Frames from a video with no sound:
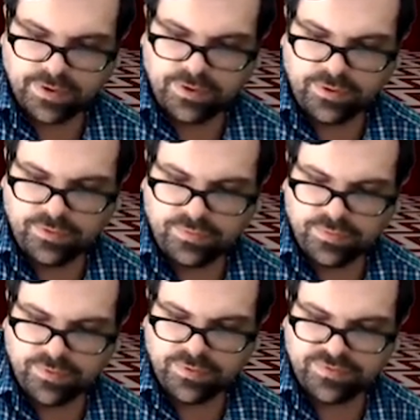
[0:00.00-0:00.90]
Cube
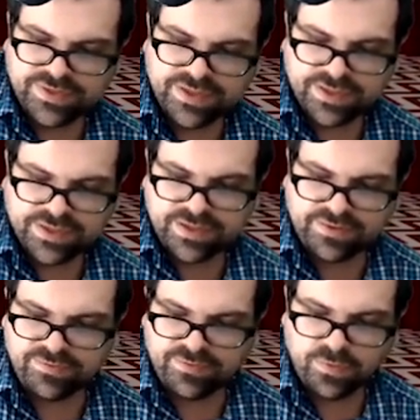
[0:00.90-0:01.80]
root of
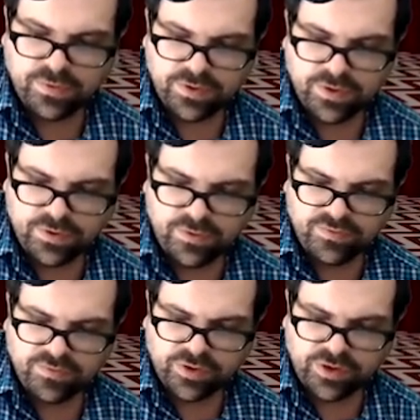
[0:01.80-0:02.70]
64
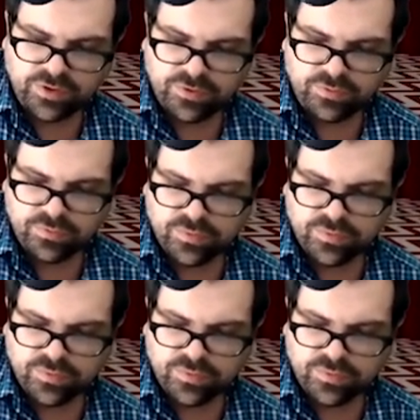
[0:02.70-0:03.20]
over cube